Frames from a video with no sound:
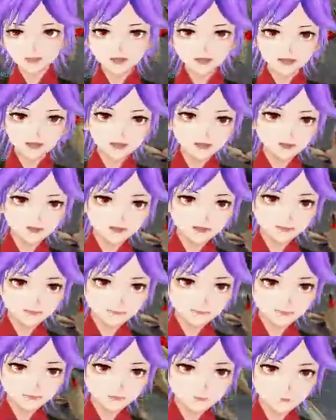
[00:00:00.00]
here, you just need
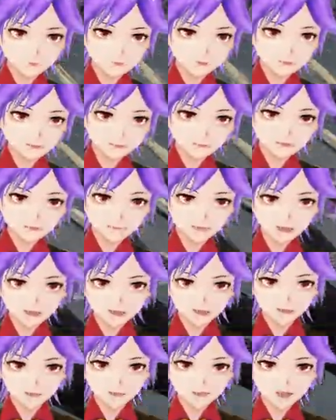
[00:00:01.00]
to wail on Persona
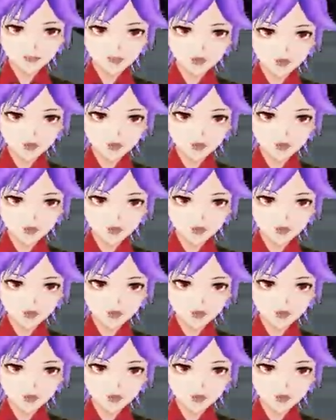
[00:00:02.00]
some more